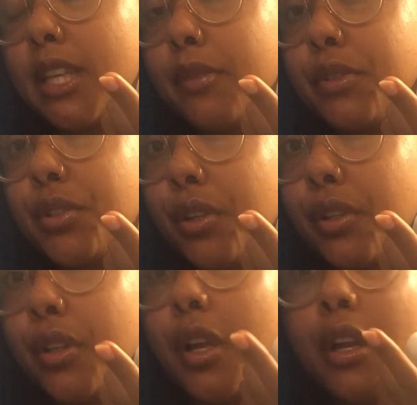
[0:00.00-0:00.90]
in
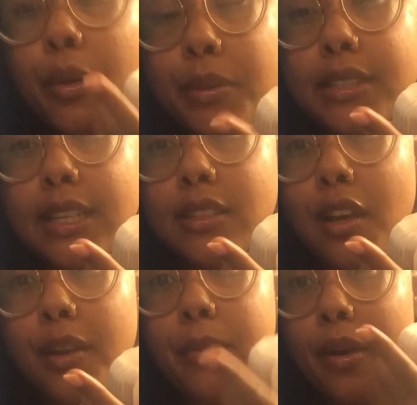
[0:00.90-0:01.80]
return. What did I
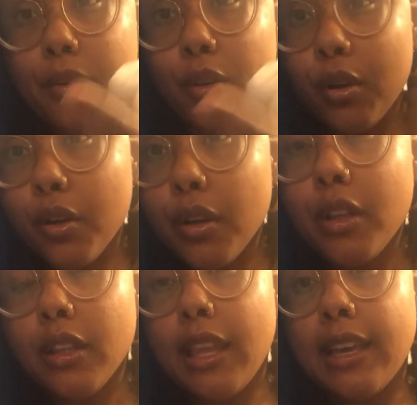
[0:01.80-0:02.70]
talk about?
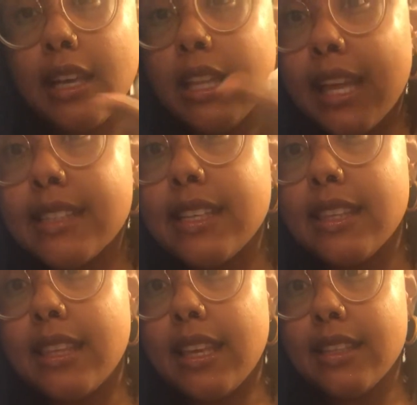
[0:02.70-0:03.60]
Like collecting
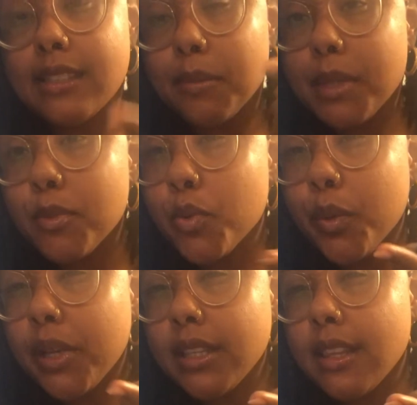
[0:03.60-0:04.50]
things. Sometimes we
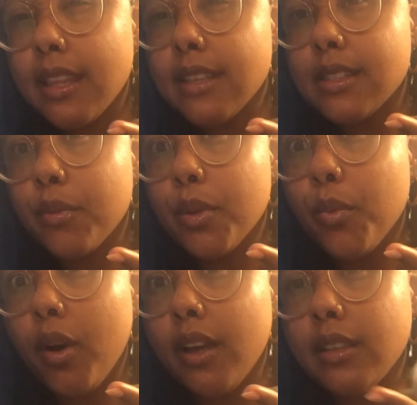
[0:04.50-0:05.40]
don't get the things that we
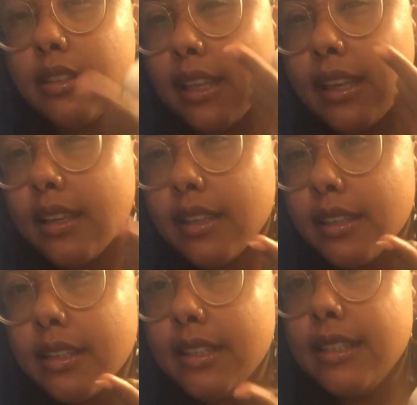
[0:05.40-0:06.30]
want. Like,
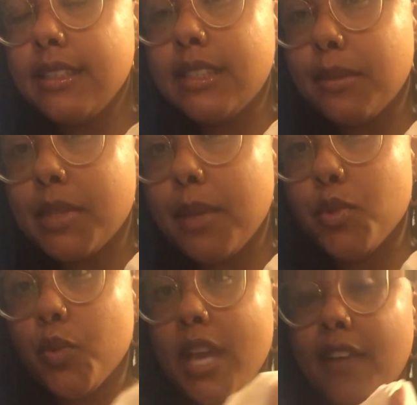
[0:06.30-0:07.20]

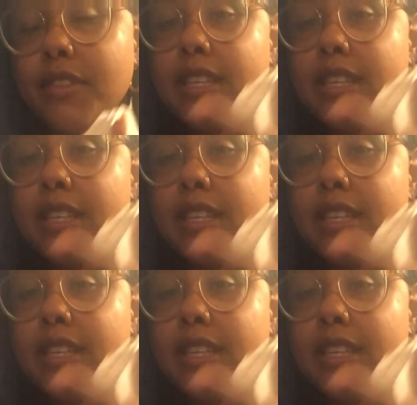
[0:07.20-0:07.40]
sometimes we have to